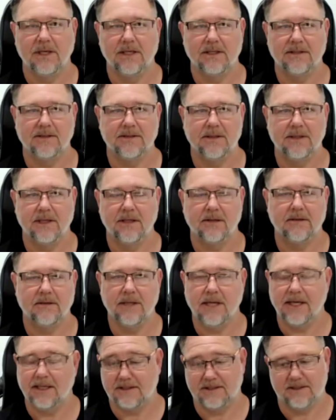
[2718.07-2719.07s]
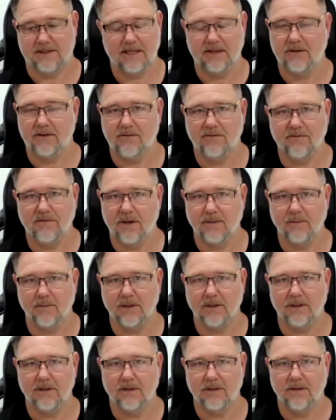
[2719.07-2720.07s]
and extended
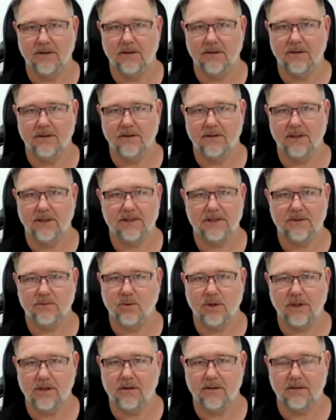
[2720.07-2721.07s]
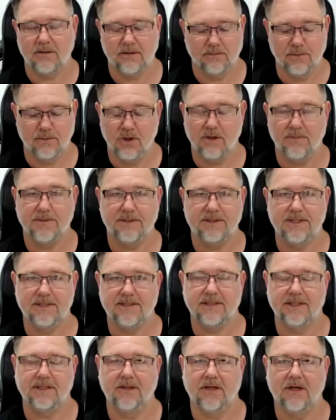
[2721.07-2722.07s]
family. That's what your purpose
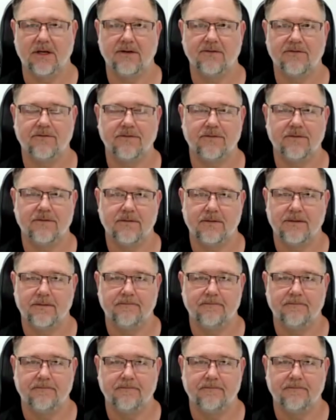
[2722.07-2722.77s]
is in life.